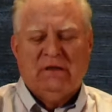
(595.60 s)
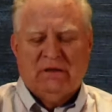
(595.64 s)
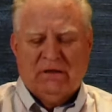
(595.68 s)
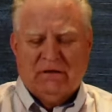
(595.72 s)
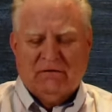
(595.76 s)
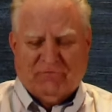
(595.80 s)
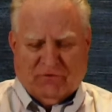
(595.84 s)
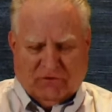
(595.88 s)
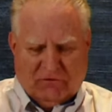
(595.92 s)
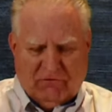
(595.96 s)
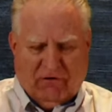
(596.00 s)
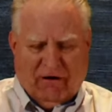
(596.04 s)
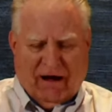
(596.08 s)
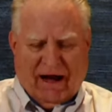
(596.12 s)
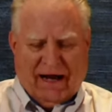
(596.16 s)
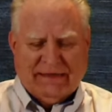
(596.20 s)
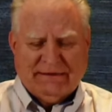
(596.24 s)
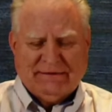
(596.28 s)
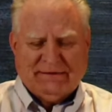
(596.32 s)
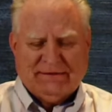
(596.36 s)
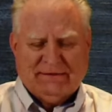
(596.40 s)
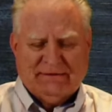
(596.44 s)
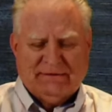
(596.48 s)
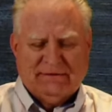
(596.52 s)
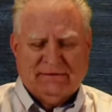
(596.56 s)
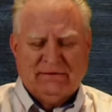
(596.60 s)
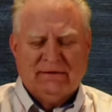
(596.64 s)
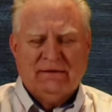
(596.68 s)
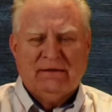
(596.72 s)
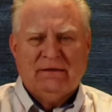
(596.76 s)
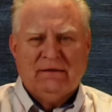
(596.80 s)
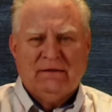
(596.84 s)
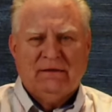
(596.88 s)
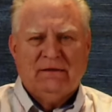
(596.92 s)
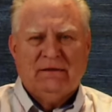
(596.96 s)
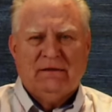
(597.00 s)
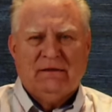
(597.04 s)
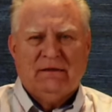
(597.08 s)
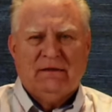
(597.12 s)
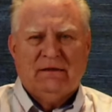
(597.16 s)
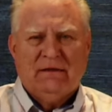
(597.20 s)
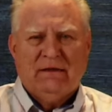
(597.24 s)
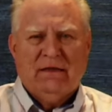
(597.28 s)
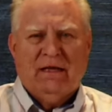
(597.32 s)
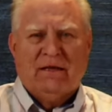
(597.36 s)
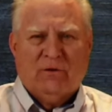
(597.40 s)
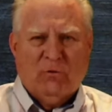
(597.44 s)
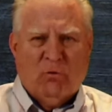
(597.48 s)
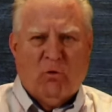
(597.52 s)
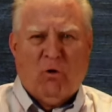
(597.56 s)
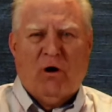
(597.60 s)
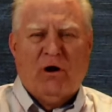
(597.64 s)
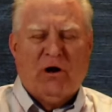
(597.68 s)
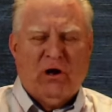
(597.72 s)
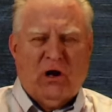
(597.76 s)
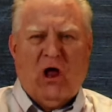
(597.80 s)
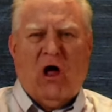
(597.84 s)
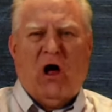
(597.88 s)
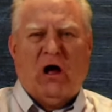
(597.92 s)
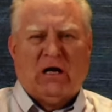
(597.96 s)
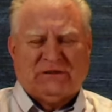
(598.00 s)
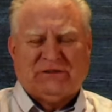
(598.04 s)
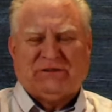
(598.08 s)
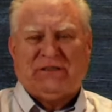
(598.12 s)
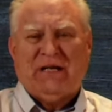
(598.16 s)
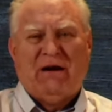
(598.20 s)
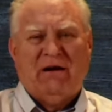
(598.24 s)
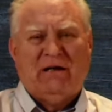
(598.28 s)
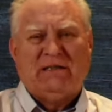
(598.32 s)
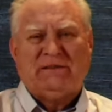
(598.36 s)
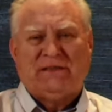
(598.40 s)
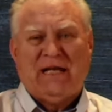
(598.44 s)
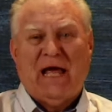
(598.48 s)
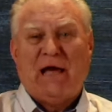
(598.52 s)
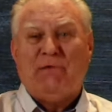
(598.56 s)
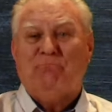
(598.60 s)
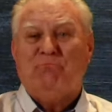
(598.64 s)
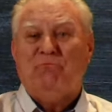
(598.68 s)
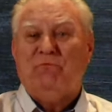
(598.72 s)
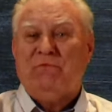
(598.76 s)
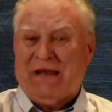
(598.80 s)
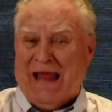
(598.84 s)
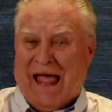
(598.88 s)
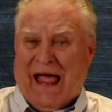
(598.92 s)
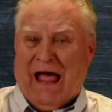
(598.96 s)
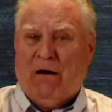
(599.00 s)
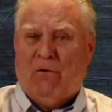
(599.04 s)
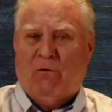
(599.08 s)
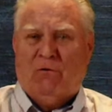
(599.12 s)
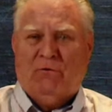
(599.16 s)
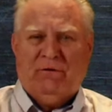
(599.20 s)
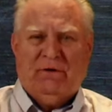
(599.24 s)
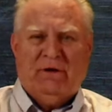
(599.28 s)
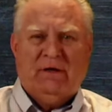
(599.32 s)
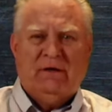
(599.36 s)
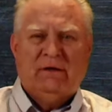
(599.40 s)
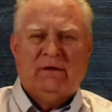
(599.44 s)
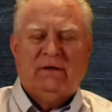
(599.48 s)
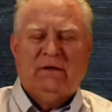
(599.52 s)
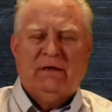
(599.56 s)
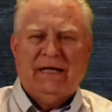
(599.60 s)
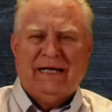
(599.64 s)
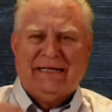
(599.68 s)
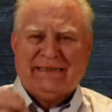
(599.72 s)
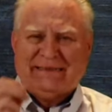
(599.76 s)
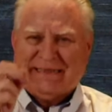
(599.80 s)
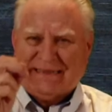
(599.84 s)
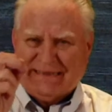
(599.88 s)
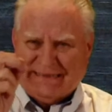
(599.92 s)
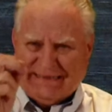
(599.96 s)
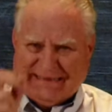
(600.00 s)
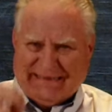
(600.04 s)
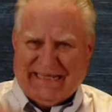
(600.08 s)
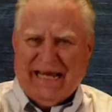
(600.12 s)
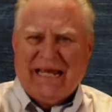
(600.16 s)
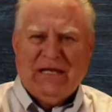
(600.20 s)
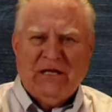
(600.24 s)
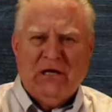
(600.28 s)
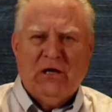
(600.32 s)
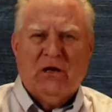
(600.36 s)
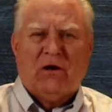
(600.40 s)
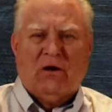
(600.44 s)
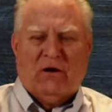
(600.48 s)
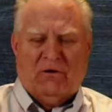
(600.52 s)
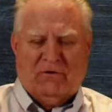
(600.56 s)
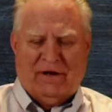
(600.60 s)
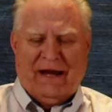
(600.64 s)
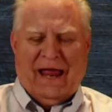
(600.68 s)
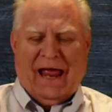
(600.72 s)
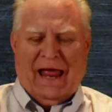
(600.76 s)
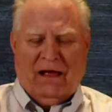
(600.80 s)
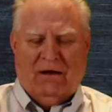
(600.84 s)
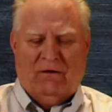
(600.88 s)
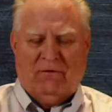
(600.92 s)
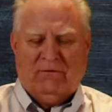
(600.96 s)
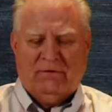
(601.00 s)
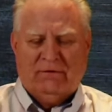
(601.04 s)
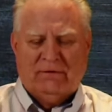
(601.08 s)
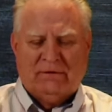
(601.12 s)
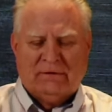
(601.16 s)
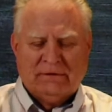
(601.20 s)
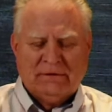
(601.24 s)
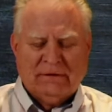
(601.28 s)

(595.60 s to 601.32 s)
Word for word: for Christ. The word loss there is a noun, it's a singular noun.